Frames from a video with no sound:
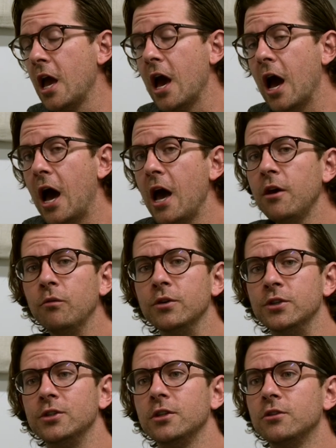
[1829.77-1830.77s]
I
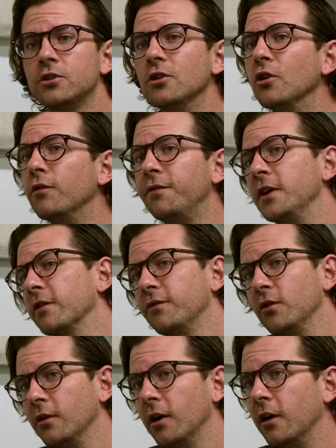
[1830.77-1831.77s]
was so
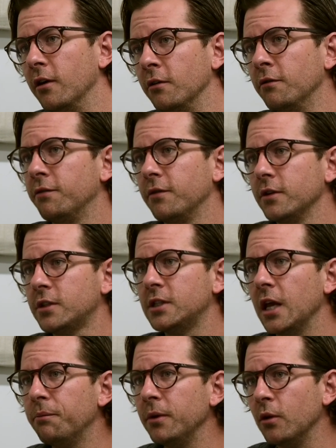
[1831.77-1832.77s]
fearful of
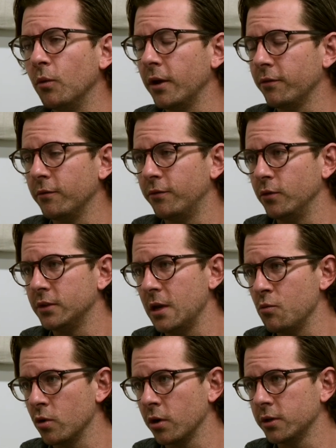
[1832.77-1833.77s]
stepping away from
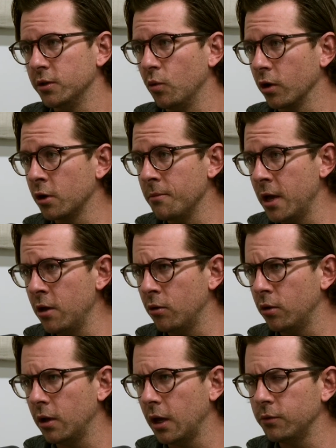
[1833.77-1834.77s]
full-time work to work on my
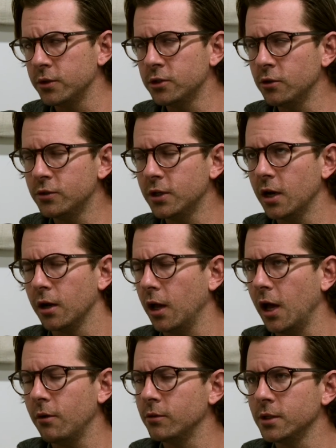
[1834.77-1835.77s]
own. I was so scared.
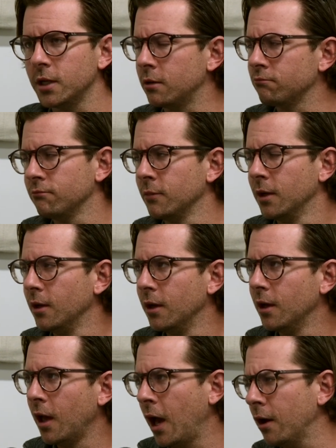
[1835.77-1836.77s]
I was like,
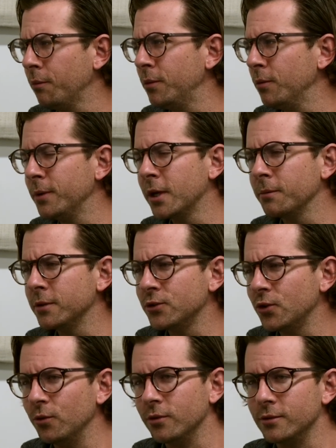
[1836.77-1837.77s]
how do people become
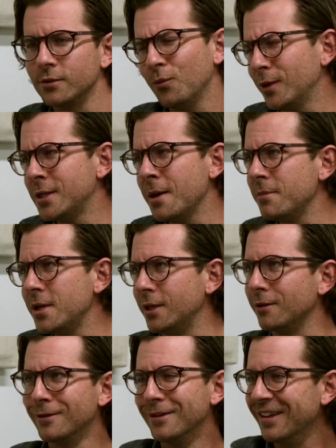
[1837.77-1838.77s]
consultants? What does that
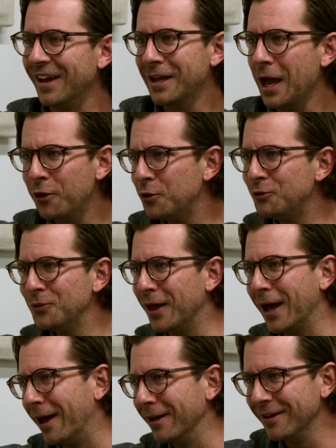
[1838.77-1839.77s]
mean? Like, how do you do
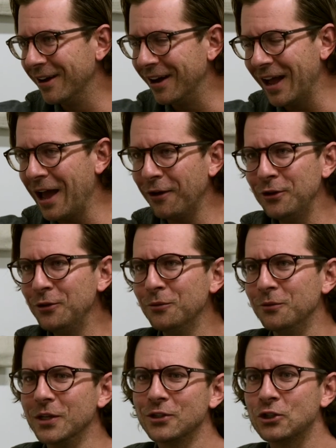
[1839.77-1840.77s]
that? How do
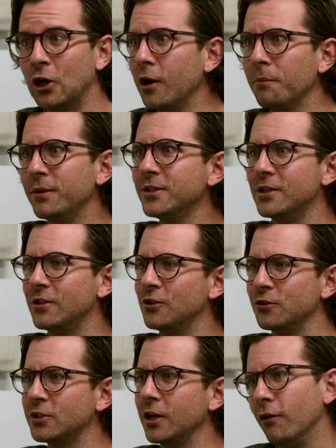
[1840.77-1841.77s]
you start a business
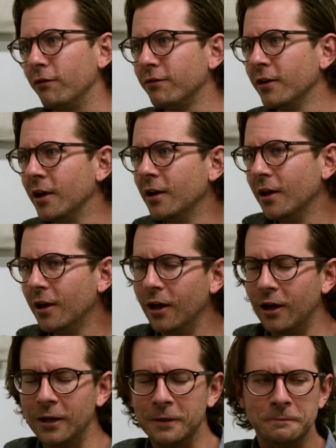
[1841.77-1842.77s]
yourself?
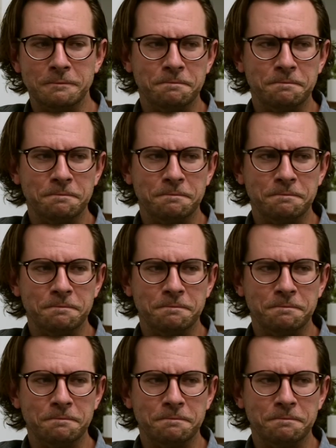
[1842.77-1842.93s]
How